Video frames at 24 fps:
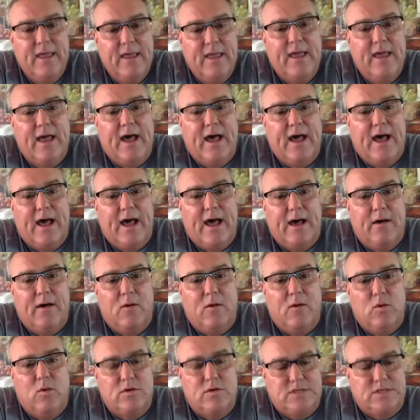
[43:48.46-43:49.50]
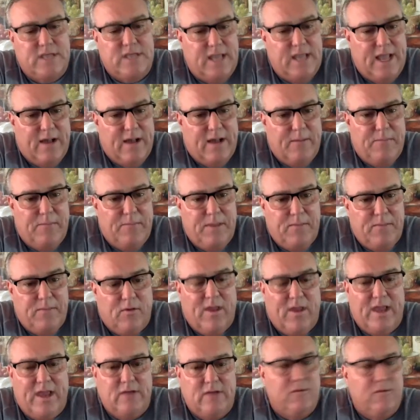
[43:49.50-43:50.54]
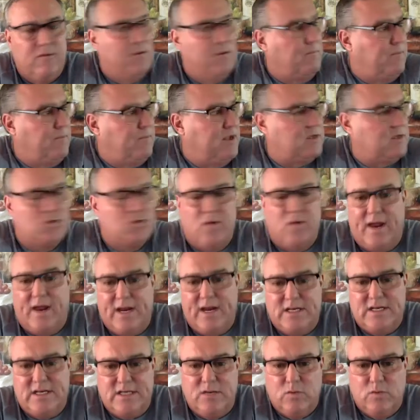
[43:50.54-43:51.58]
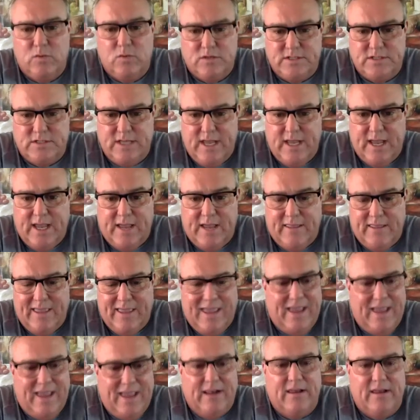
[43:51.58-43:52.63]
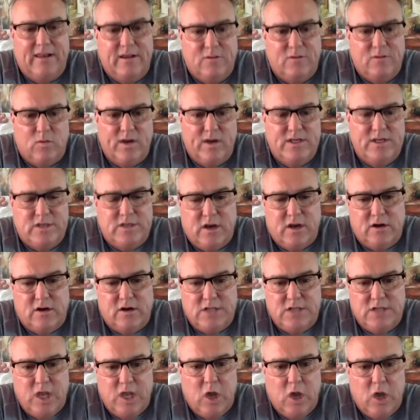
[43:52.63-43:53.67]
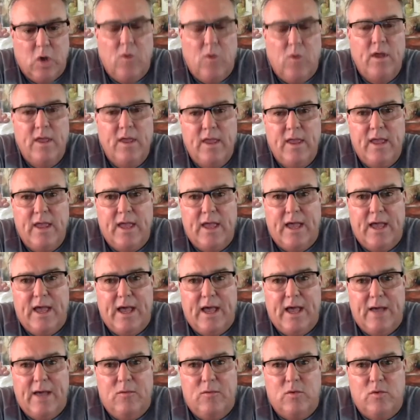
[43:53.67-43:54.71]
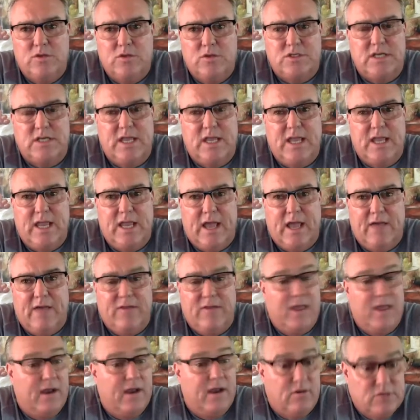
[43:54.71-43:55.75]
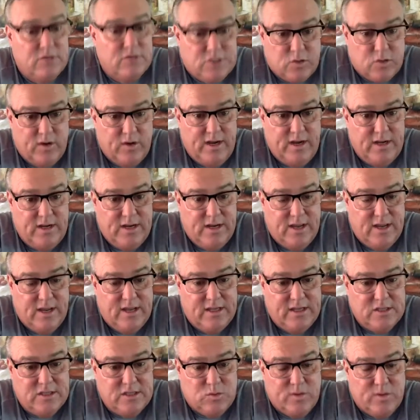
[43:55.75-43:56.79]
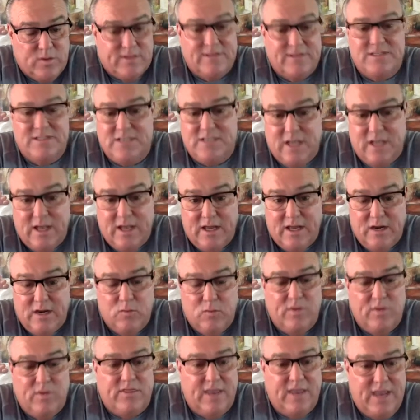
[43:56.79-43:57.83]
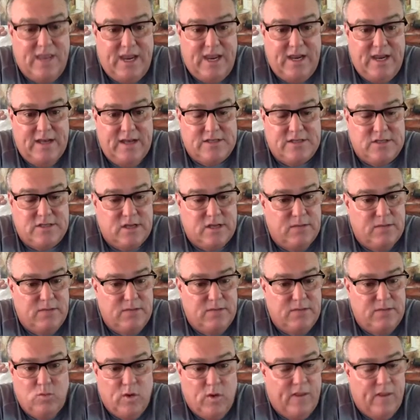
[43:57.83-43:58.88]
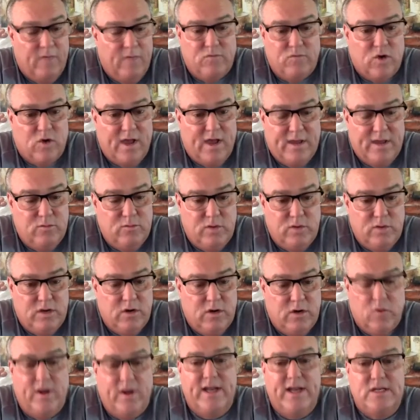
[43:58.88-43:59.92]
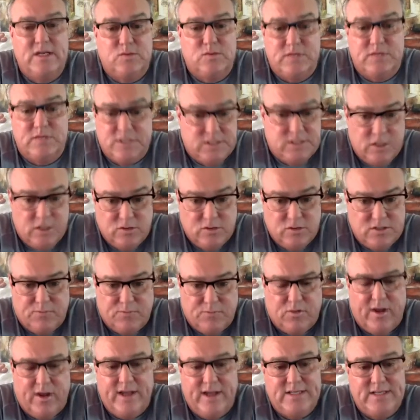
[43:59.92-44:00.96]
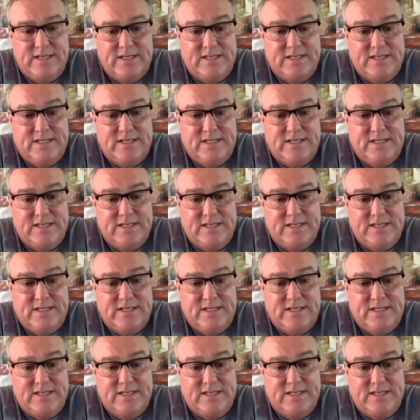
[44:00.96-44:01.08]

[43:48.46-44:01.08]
Uh, we'll see how people handle their pit strategy. We'll see how the handling of the race cars go. Uh, we'll see how the aero screen does with the sun and with the heat. It's going to be well over 100 degrees, which is no surprise.